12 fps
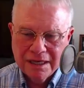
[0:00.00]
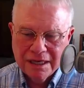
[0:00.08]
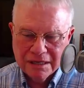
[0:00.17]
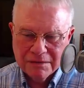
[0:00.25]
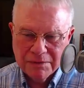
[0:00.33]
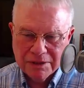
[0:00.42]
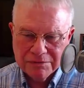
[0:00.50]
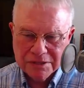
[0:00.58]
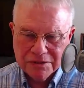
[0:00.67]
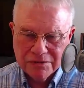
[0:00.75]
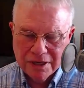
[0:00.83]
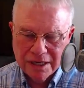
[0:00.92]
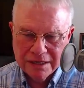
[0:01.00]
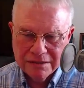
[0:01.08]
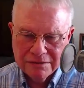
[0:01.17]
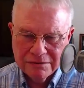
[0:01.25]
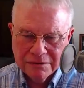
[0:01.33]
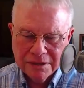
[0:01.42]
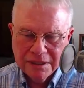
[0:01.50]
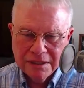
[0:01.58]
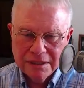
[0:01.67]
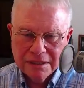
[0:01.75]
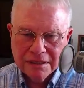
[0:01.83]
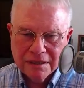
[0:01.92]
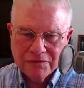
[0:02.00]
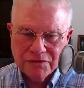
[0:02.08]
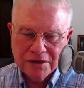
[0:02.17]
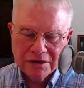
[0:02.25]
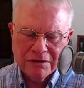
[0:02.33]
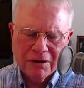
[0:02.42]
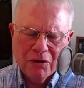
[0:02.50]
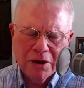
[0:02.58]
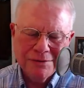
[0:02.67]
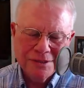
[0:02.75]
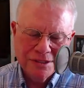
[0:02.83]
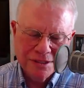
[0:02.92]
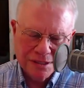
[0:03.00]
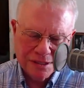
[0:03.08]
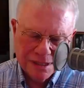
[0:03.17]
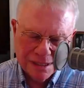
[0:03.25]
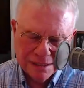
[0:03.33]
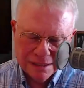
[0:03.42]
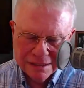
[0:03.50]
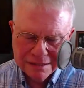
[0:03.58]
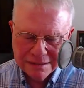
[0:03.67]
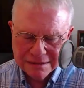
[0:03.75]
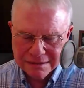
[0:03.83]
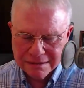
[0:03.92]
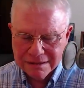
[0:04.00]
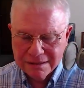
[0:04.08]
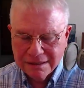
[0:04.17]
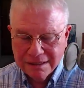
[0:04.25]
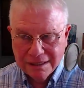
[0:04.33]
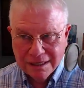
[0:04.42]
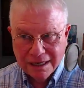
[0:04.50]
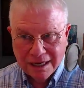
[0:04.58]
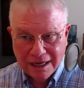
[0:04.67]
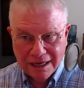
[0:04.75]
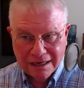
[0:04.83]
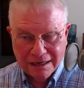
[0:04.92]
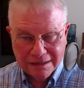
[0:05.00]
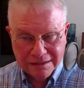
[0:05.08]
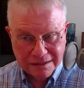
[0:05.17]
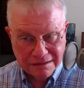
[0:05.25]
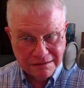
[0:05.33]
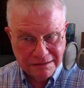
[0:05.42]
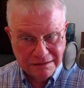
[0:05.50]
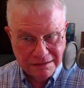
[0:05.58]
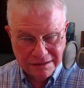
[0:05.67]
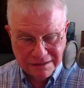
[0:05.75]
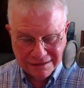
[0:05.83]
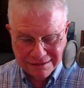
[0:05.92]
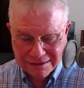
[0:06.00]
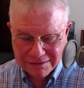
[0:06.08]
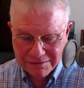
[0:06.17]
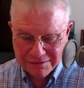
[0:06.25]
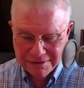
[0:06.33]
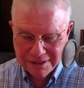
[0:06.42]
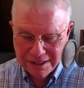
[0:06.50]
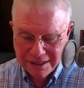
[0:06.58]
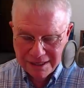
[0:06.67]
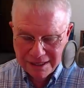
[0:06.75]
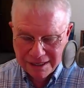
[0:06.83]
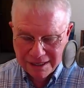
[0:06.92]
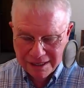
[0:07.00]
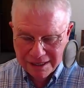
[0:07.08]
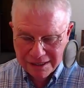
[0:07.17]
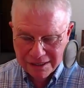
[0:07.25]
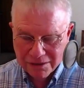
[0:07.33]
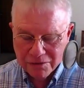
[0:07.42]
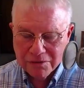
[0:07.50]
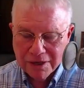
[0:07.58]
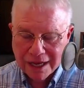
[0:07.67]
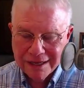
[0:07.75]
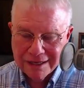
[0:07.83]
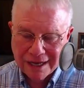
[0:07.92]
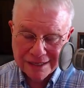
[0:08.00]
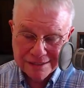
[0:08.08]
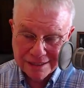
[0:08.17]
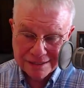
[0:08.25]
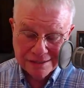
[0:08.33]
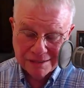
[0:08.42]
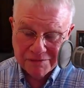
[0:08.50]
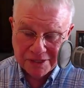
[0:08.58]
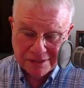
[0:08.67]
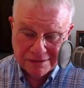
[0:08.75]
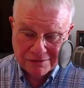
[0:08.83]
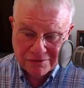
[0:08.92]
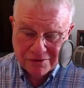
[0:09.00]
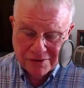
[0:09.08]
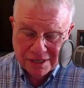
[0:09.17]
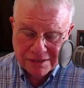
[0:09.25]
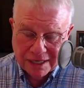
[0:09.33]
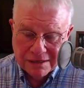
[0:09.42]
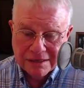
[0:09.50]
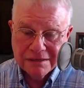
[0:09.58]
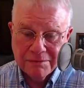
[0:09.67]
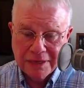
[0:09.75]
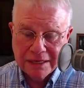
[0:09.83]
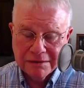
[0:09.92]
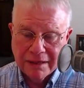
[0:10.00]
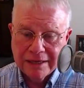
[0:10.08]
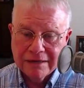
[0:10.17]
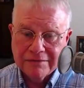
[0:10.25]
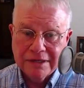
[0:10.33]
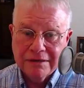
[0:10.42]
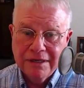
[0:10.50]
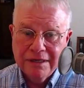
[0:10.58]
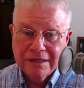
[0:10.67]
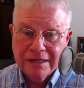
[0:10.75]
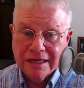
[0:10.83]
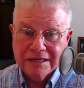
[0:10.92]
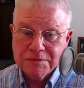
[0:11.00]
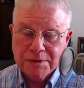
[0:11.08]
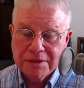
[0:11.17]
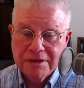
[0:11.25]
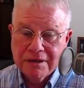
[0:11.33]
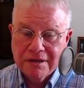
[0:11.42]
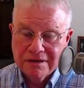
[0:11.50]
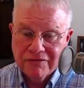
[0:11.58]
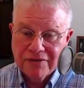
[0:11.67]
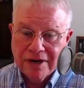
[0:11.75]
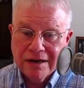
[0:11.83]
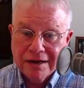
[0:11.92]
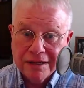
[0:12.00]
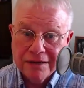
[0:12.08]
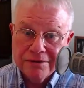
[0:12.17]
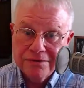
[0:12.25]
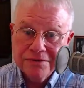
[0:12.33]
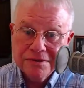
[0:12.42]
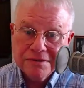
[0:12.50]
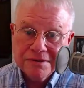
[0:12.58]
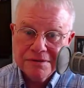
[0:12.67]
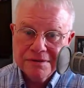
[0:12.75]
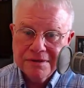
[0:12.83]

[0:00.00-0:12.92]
And her mother was trying to comfort her. Oh, it was just kids. And Anne and I just looked at each other. You know, I, I said something intended to make light of it. Casper the unfriendly ghost.